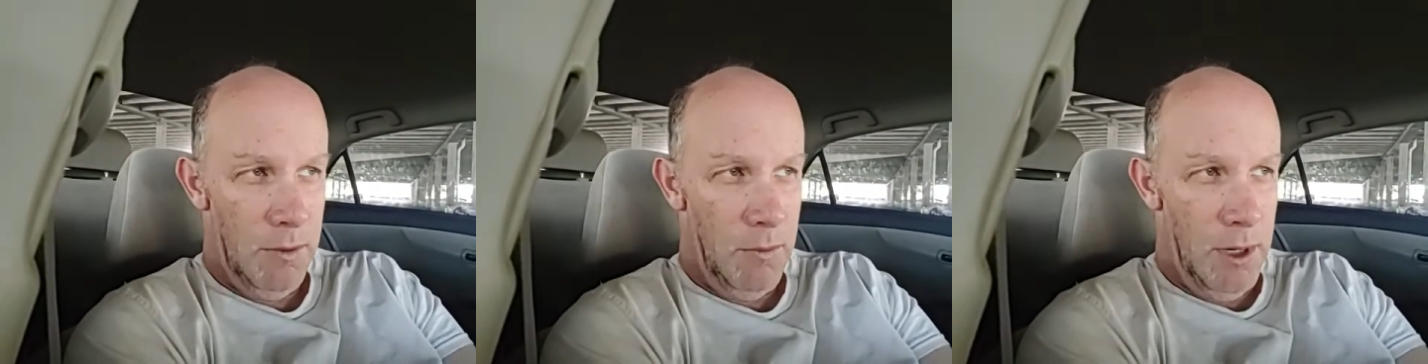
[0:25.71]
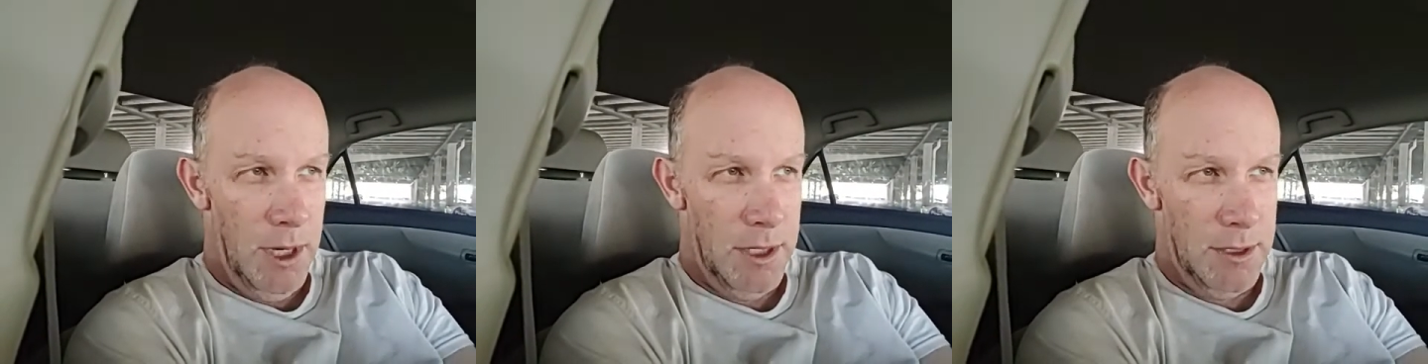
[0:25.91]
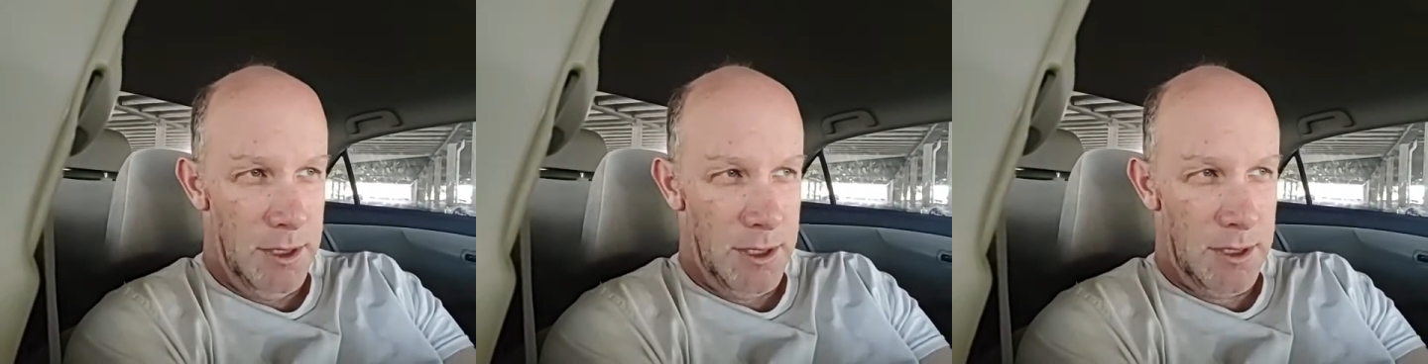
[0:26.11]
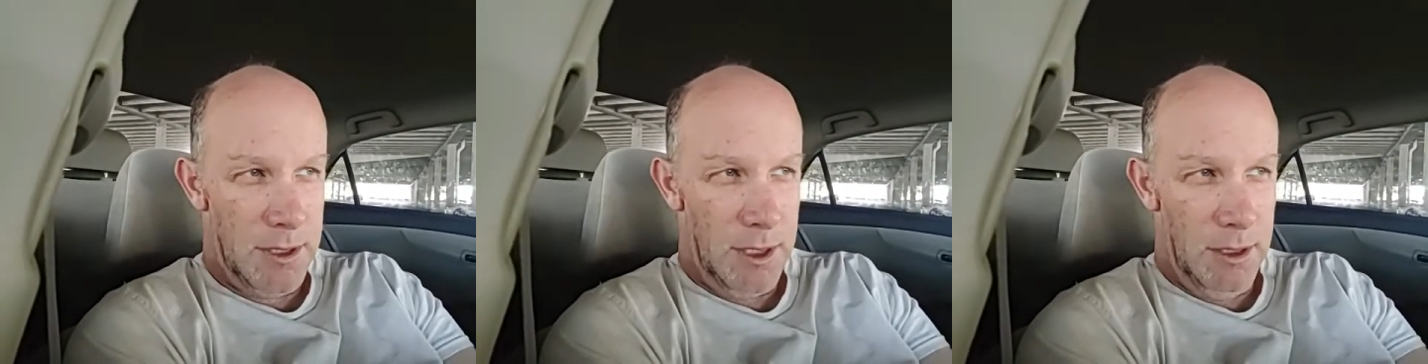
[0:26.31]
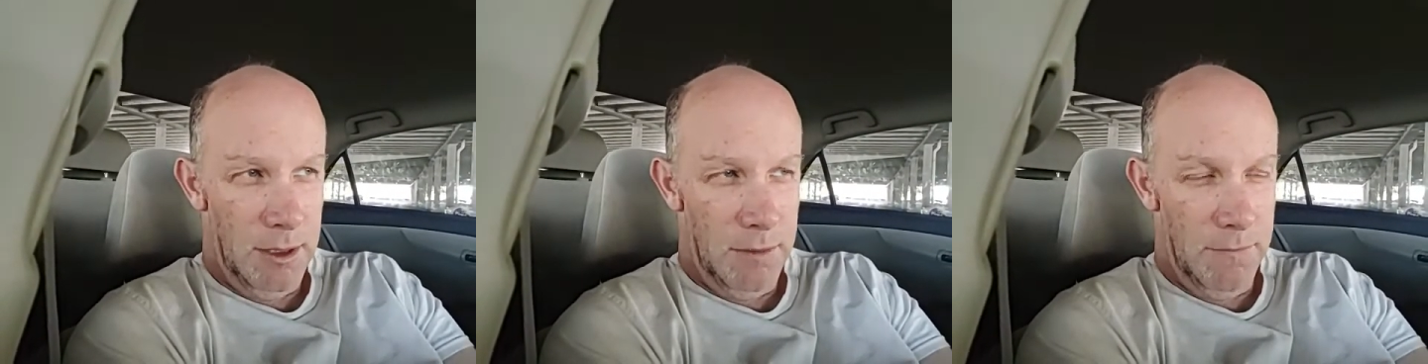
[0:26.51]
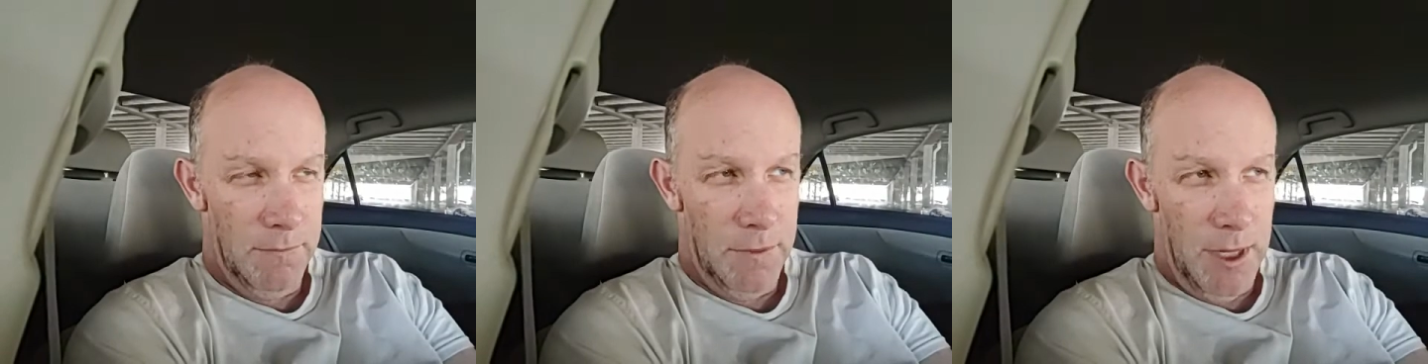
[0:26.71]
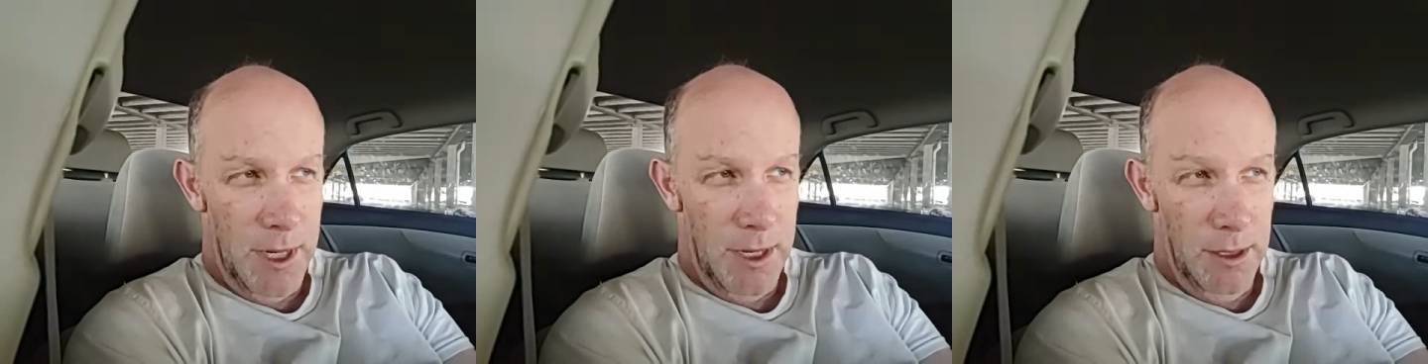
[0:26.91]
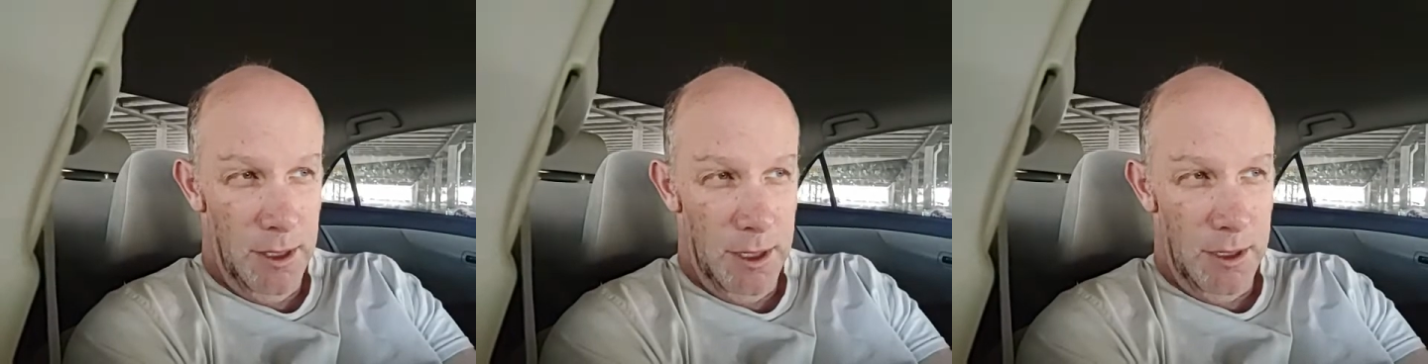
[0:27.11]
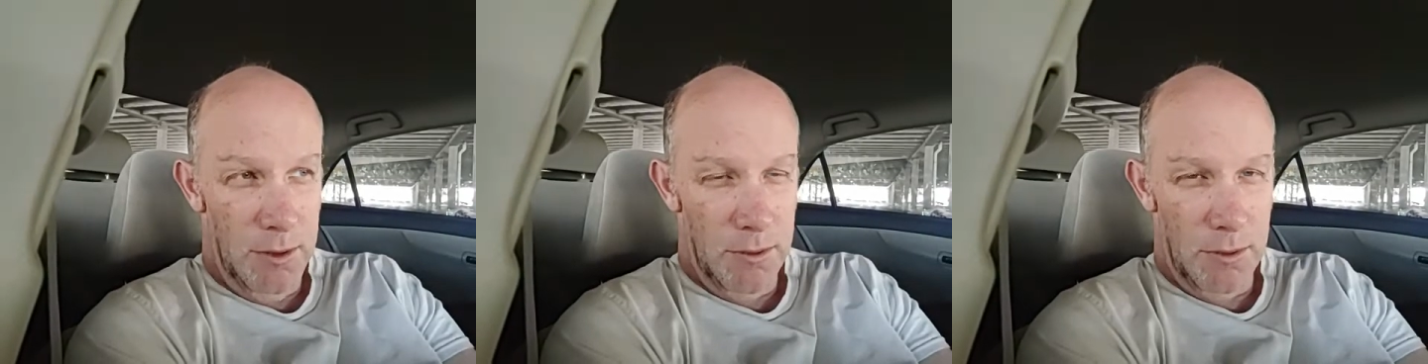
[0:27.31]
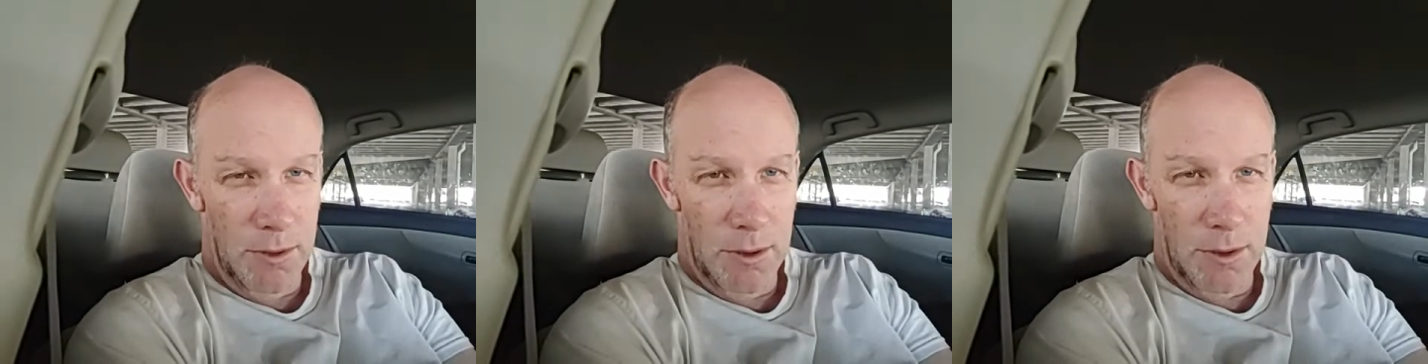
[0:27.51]
why does it suddenly violate
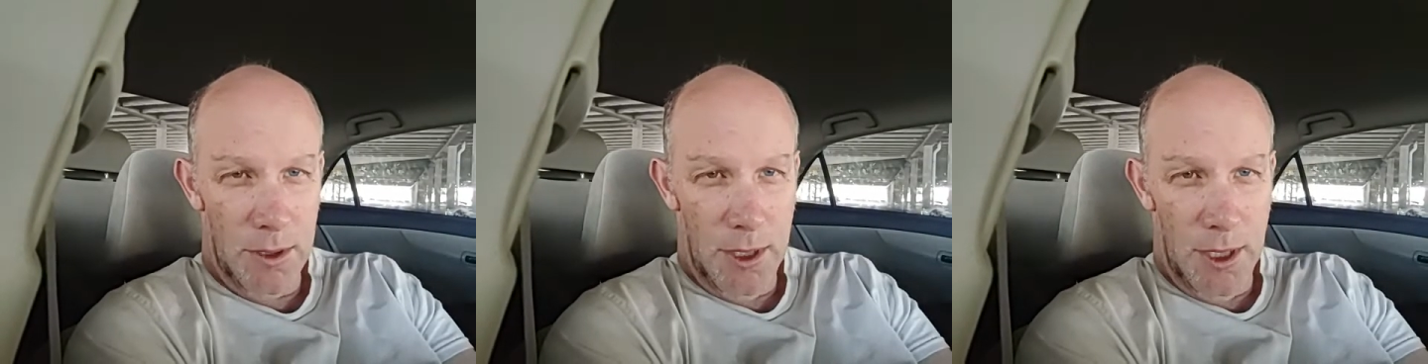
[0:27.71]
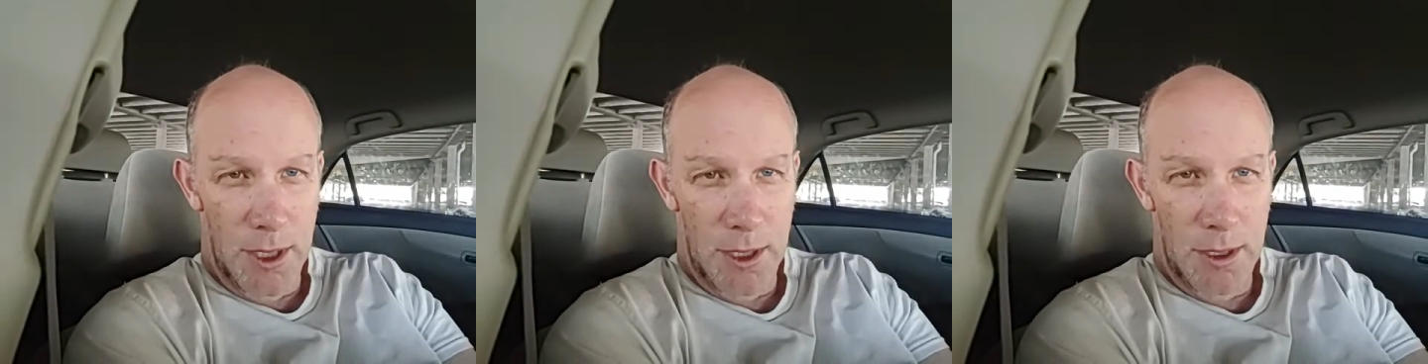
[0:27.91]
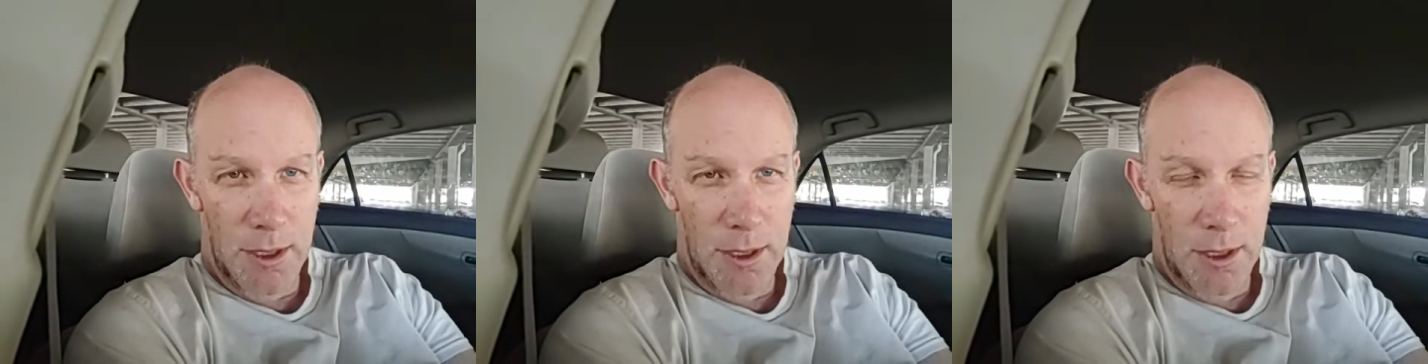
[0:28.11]
your uh,